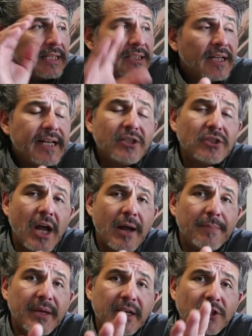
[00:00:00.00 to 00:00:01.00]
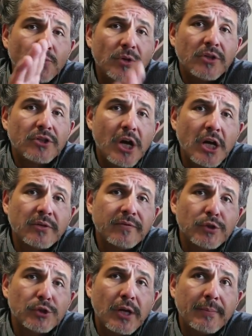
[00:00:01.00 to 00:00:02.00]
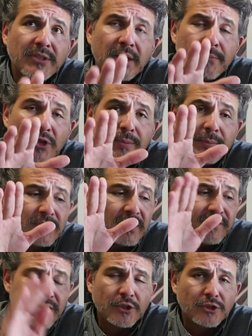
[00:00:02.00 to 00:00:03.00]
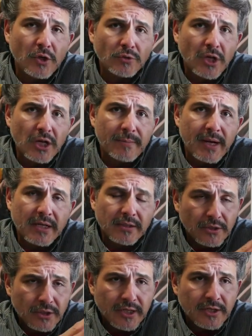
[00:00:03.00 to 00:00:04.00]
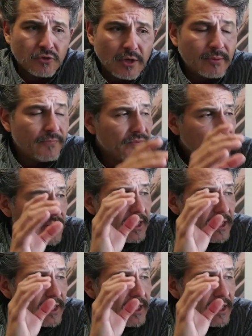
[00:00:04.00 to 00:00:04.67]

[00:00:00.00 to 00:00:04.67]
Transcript: Today's topic is one of those controversial topics that most people say, Victor, don't talk about it. You're going to get in trouble.